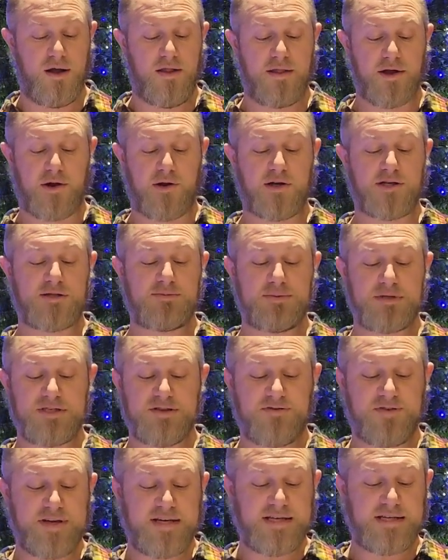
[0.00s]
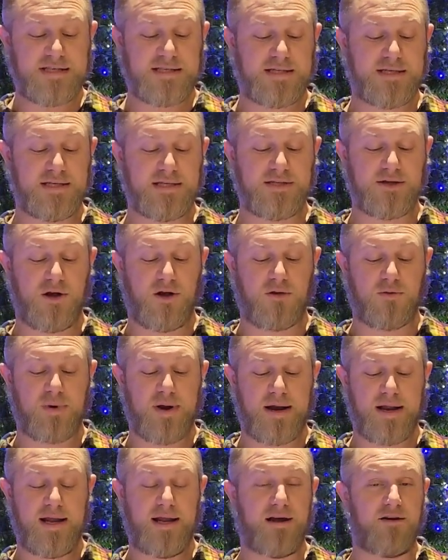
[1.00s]
The Christmas feast is
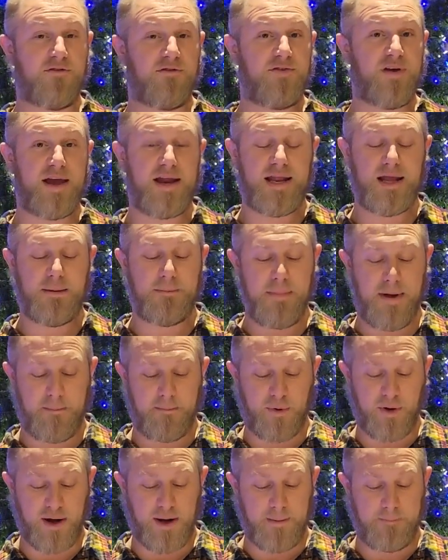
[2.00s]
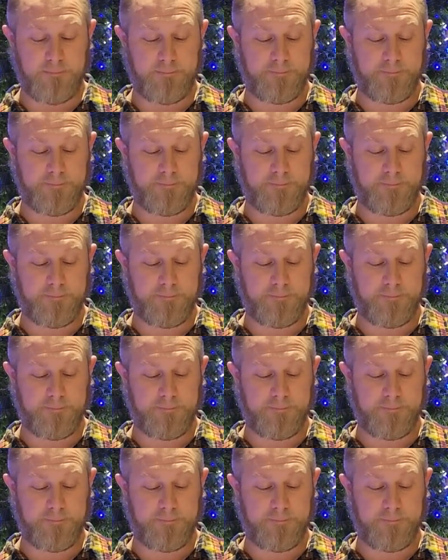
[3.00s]
already a fading memory,